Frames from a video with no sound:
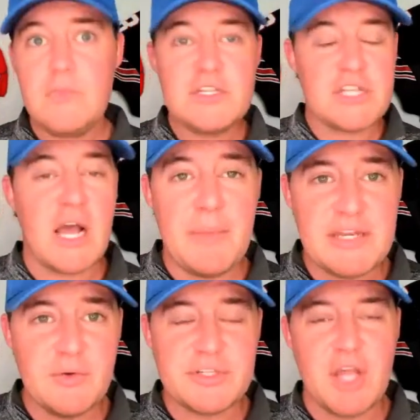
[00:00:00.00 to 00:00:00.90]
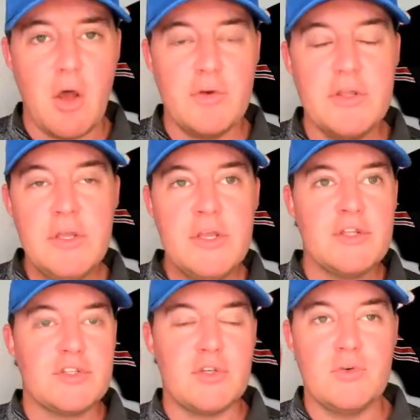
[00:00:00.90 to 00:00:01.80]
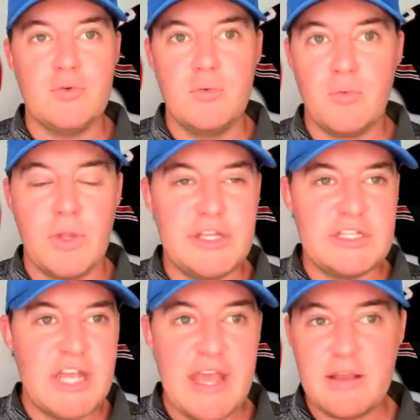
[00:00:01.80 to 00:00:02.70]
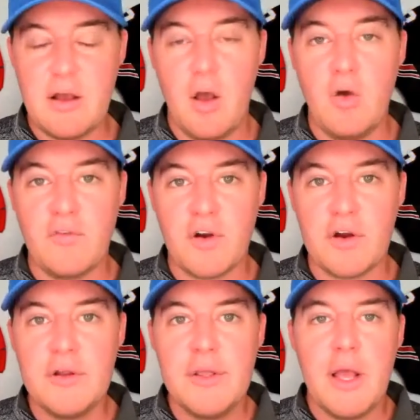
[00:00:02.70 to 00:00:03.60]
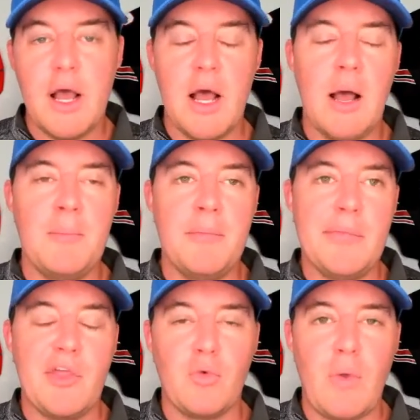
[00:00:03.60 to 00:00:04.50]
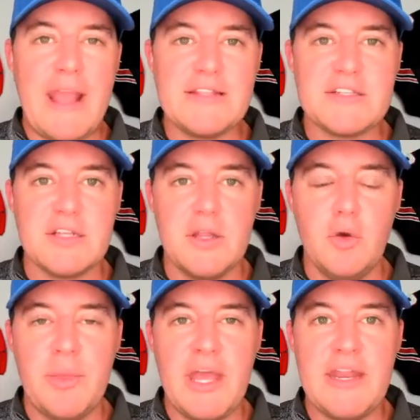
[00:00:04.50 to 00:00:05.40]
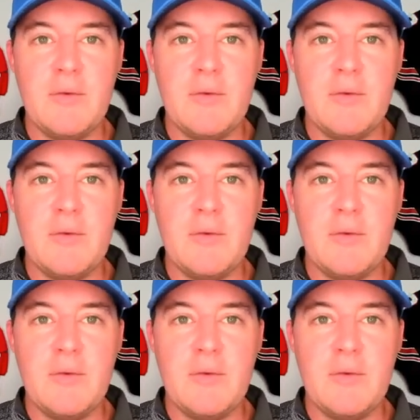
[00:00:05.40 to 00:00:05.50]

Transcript: to come into his own, to really take over the reins a little bit.